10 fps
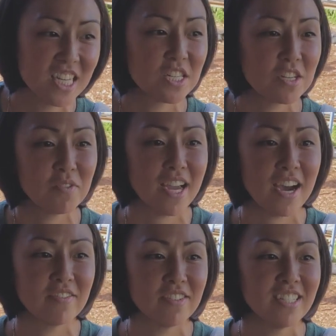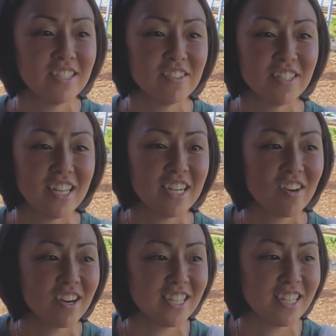So we have a little
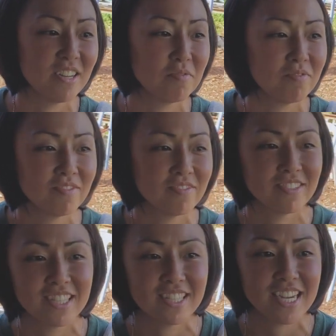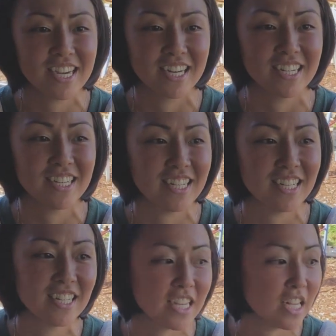garden and they kind of
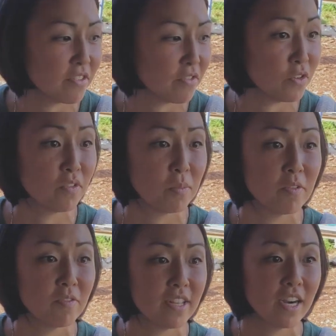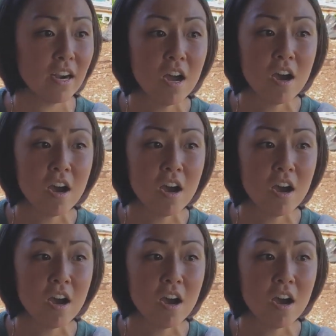get the food from over there.